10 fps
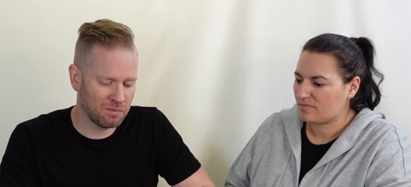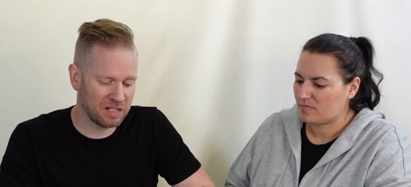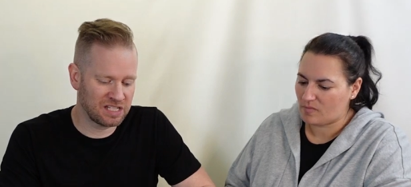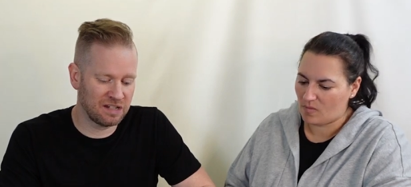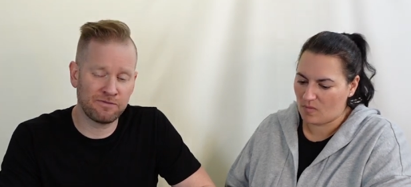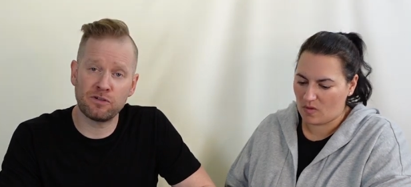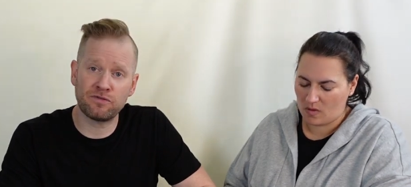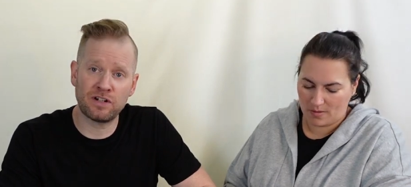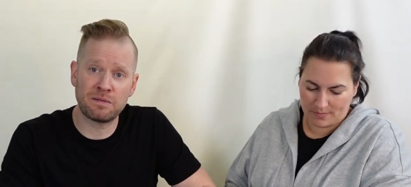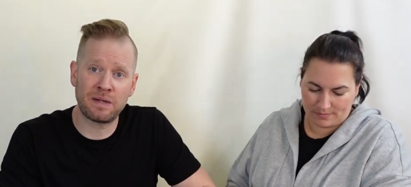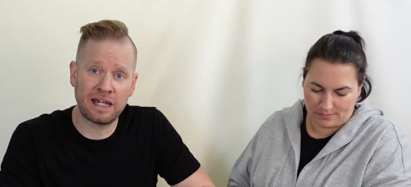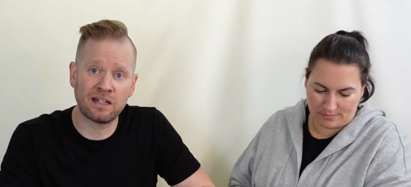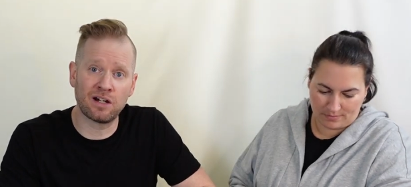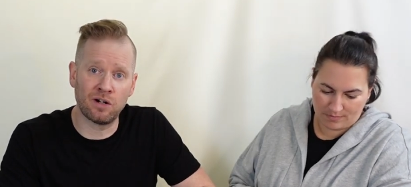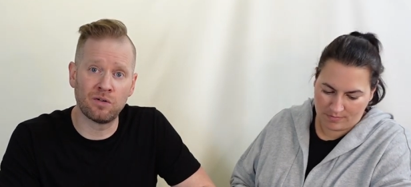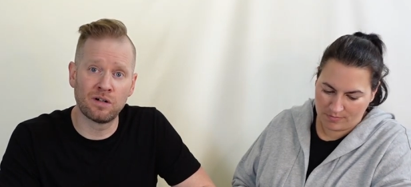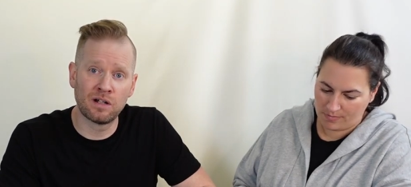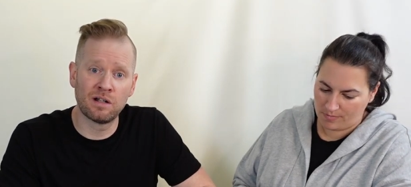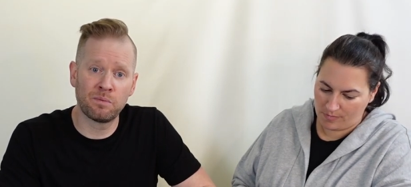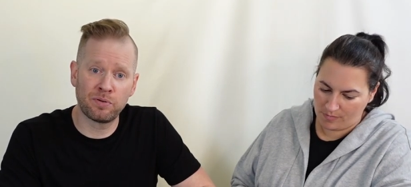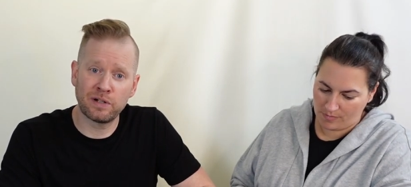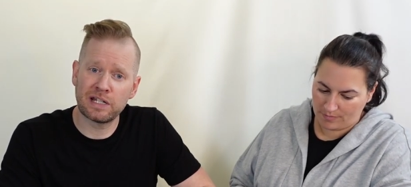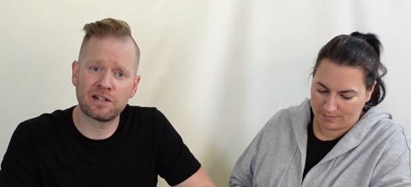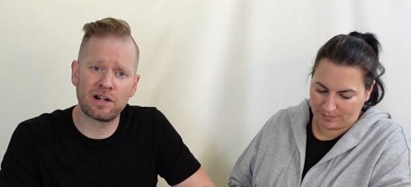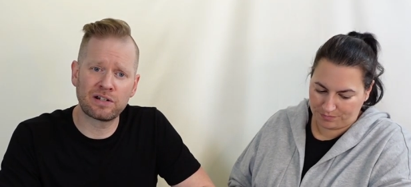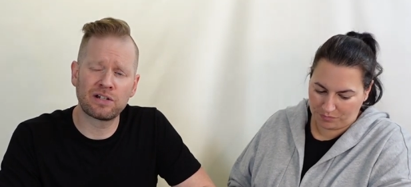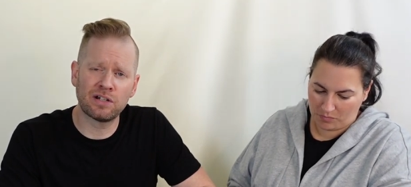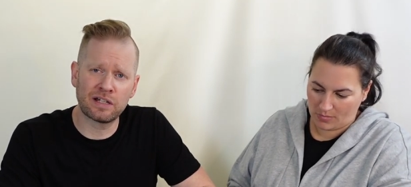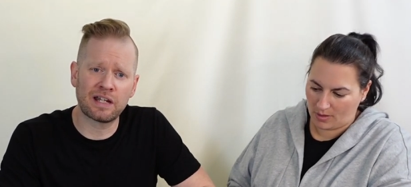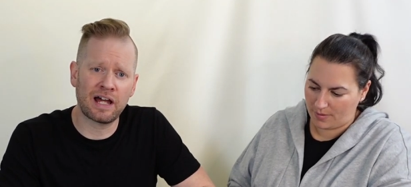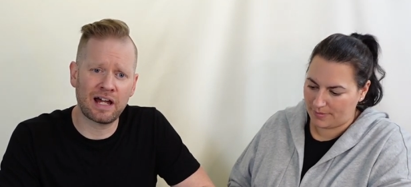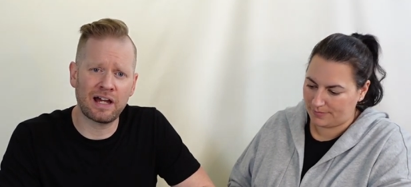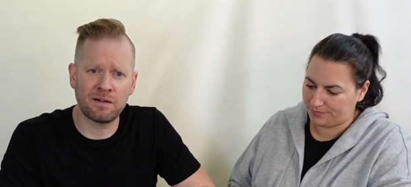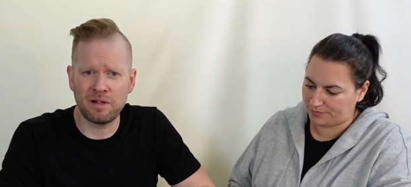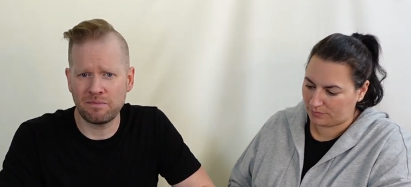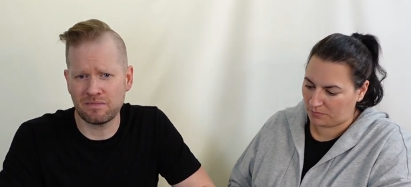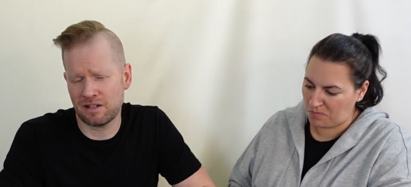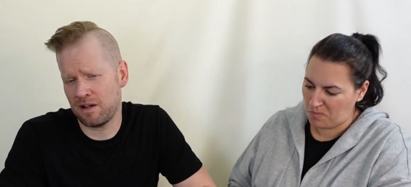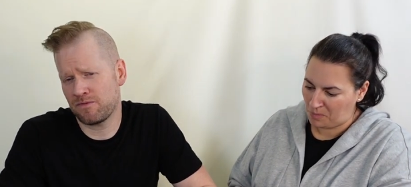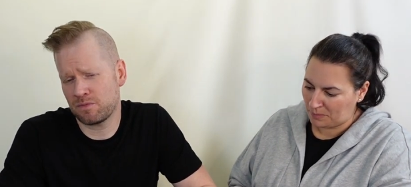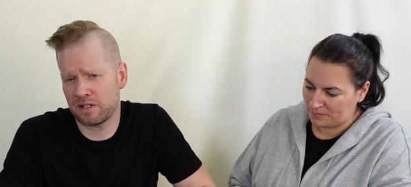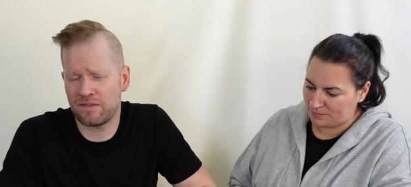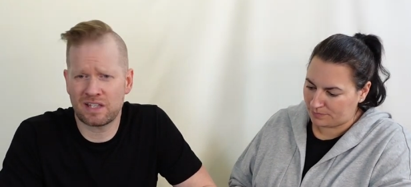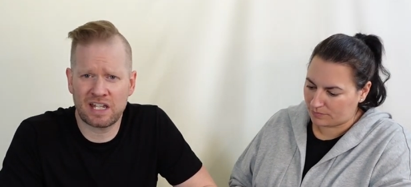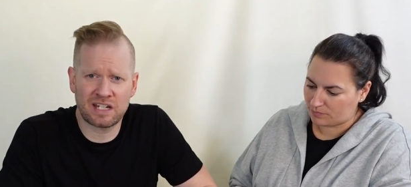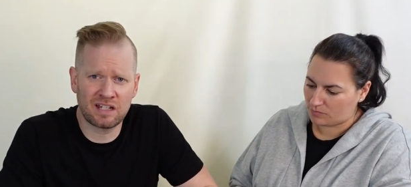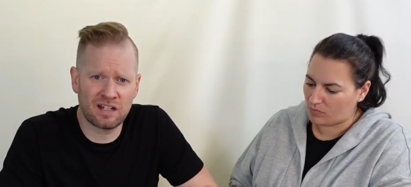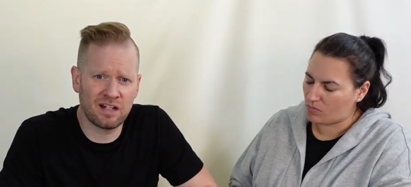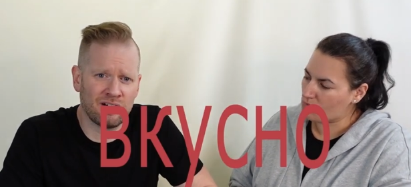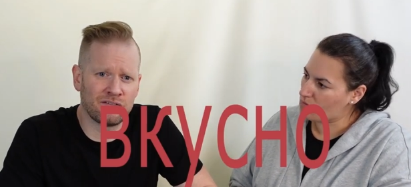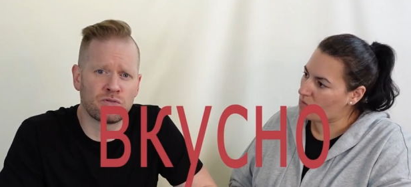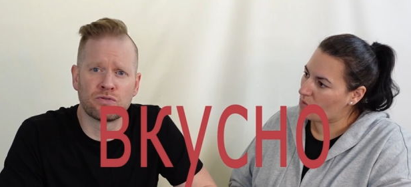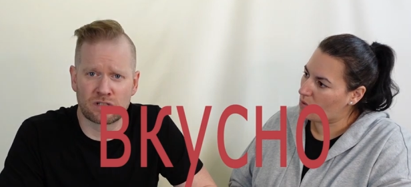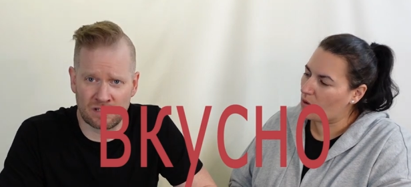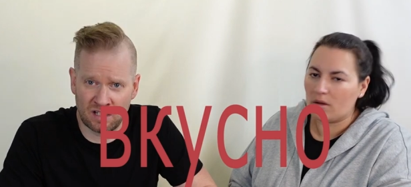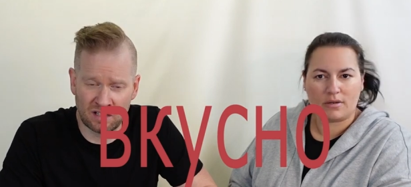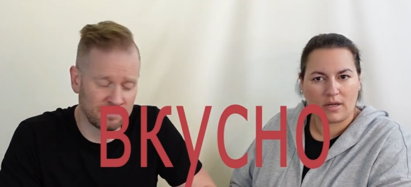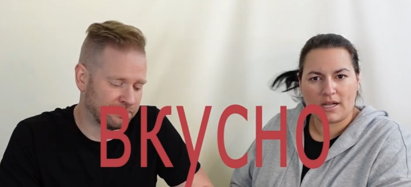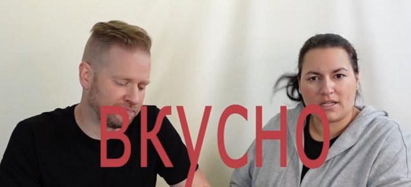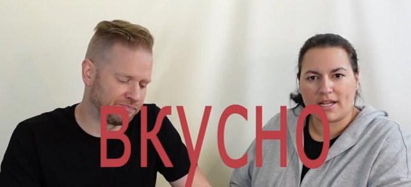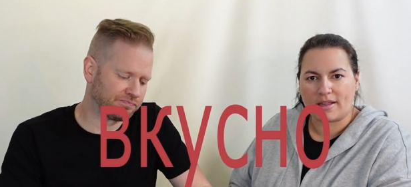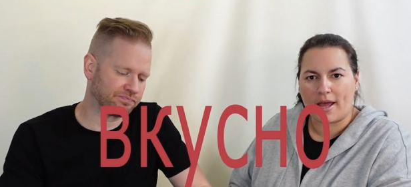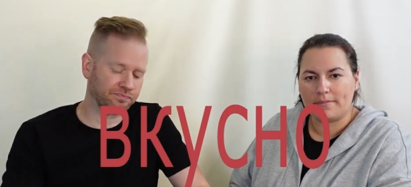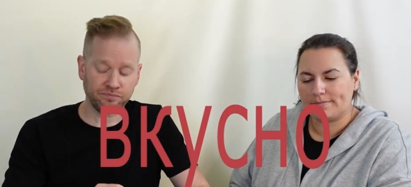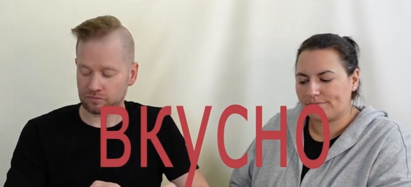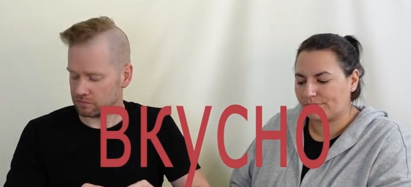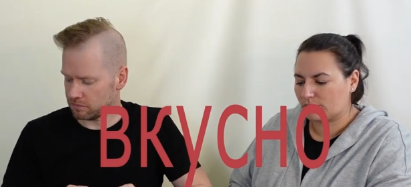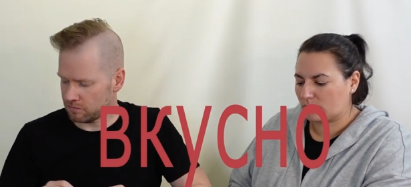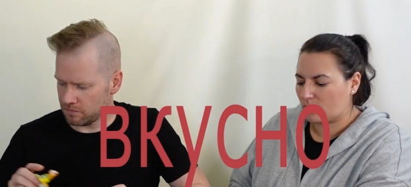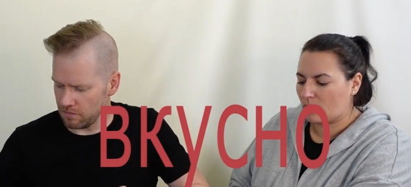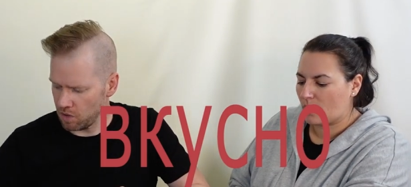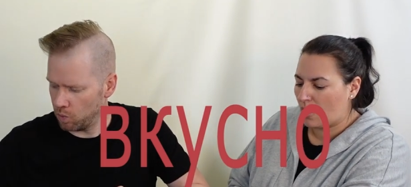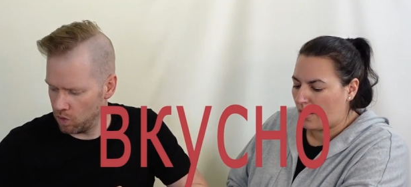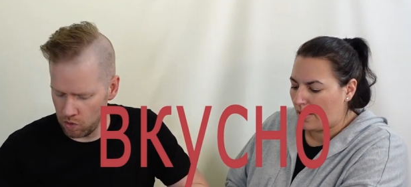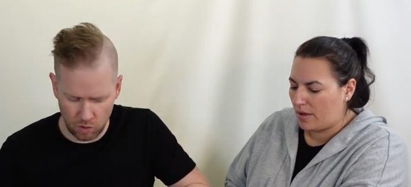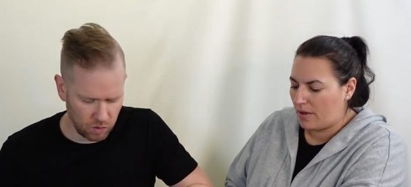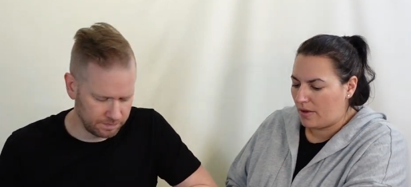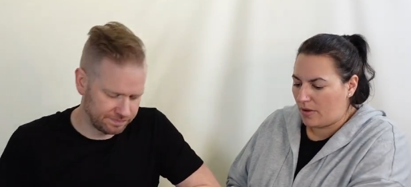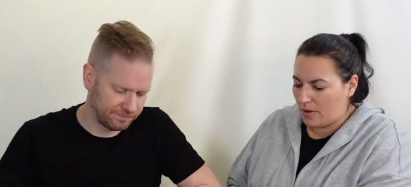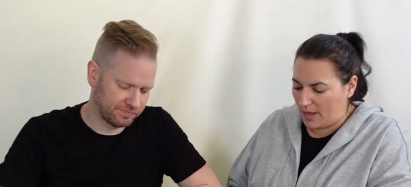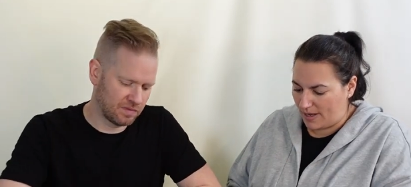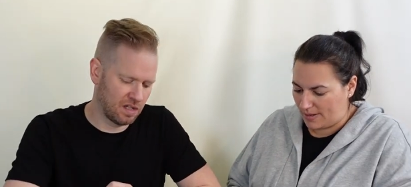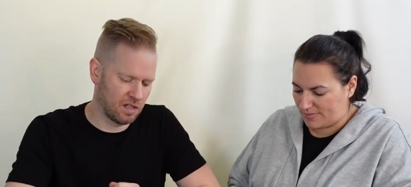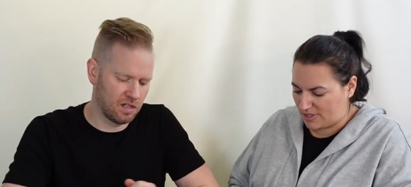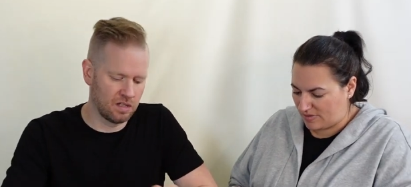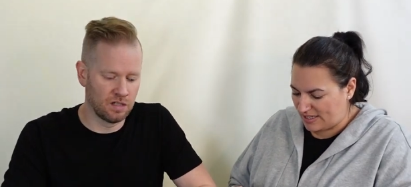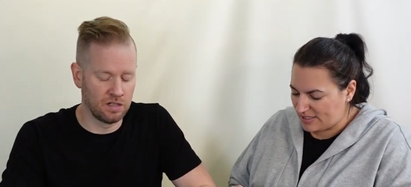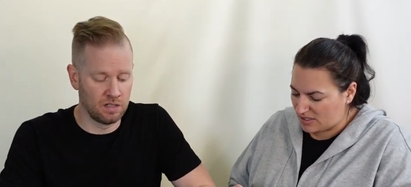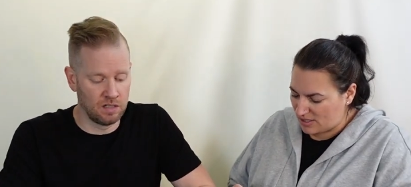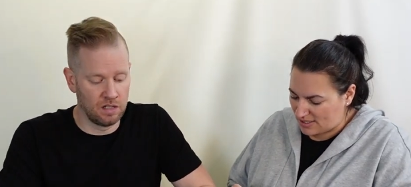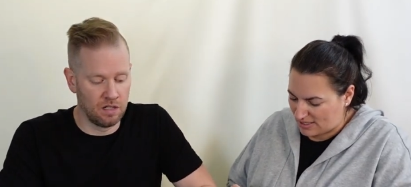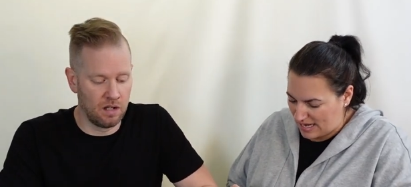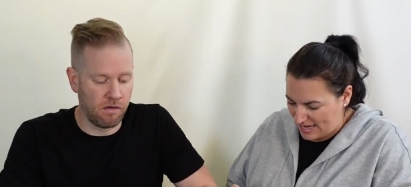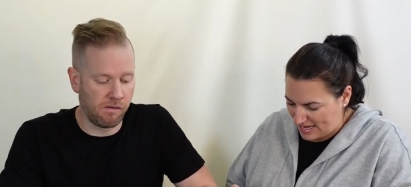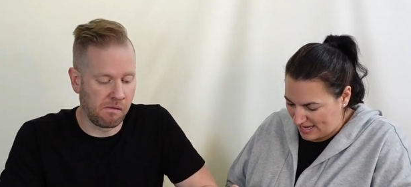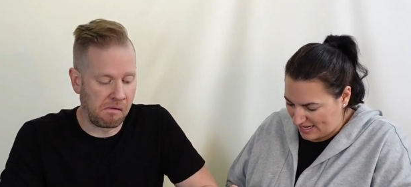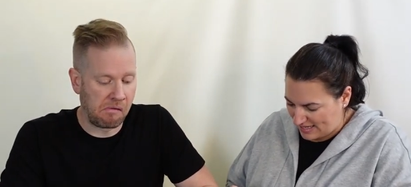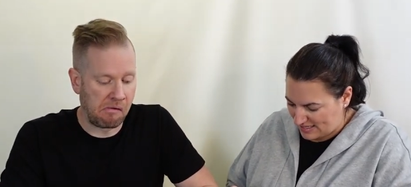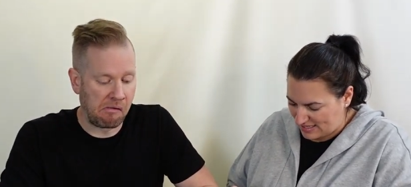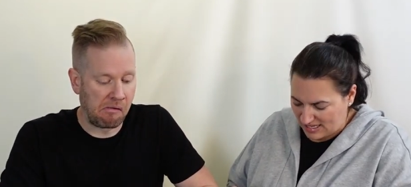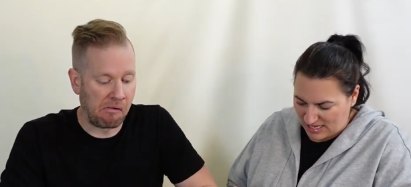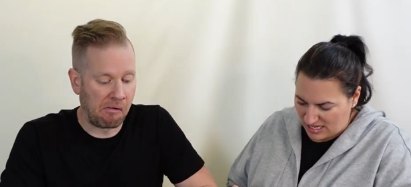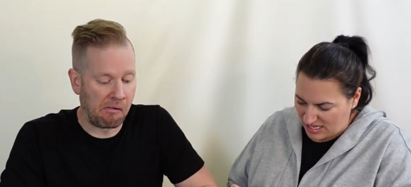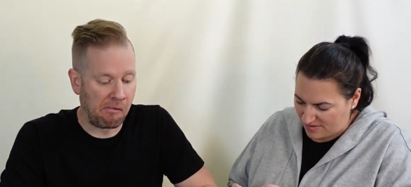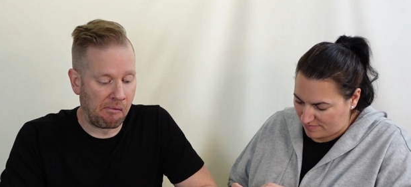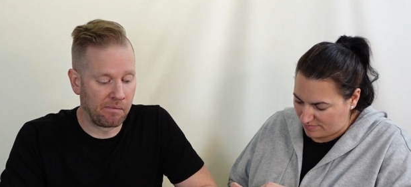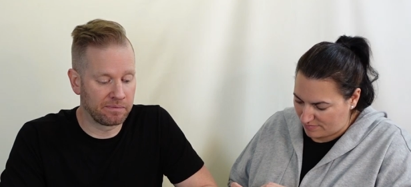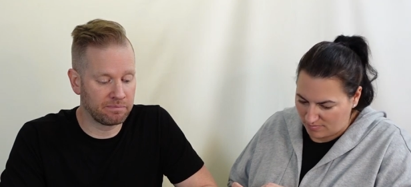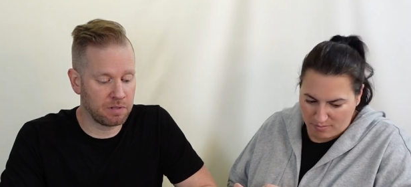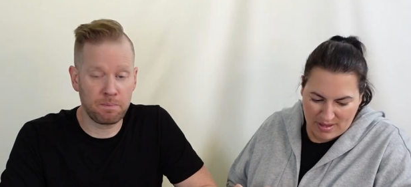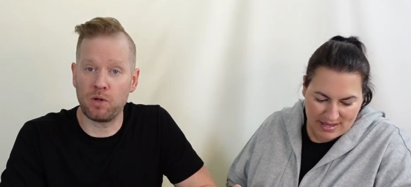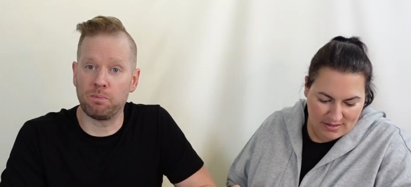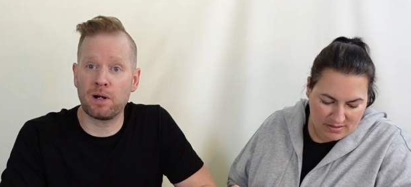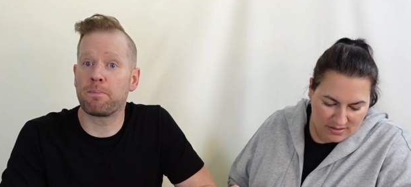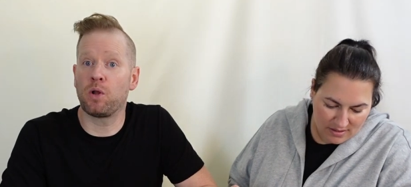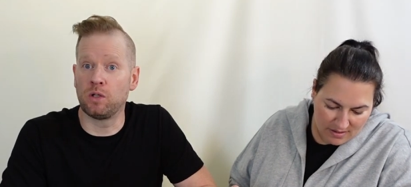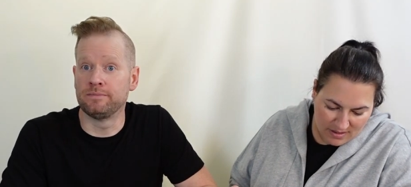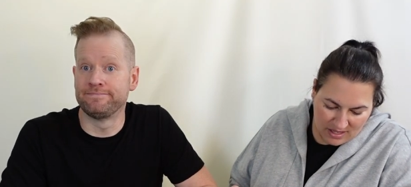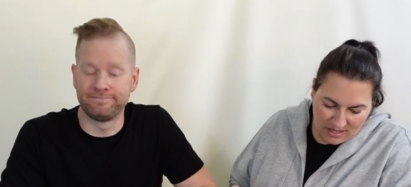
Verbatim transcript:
Speaker 1: But uh, fruit friend mango, pretty darn good. I, am uncomfortable giving that a a, a I
Speaker 2: like that. Woo! Um, so this looks like it is the
Speaker 1: purple, mint, purple,